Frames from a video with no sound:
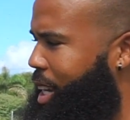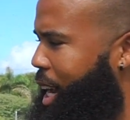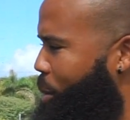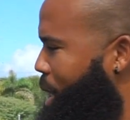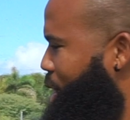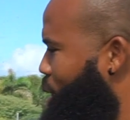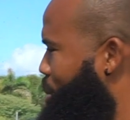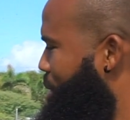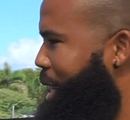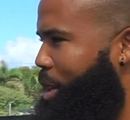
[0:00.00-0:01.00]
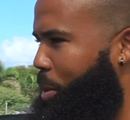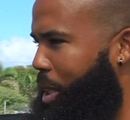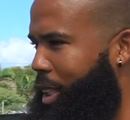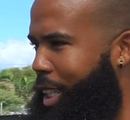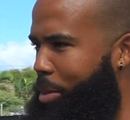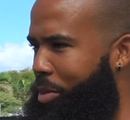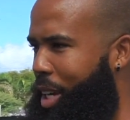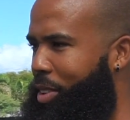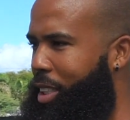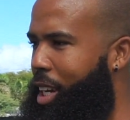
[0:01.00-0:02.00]
I wanted to provide them with the same
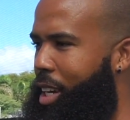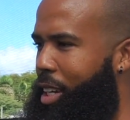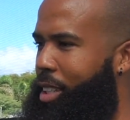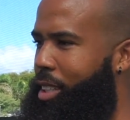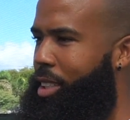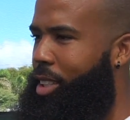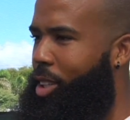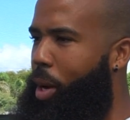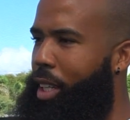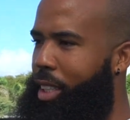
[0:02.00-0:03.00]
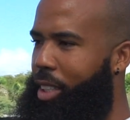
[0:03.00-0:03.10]
5-star quality.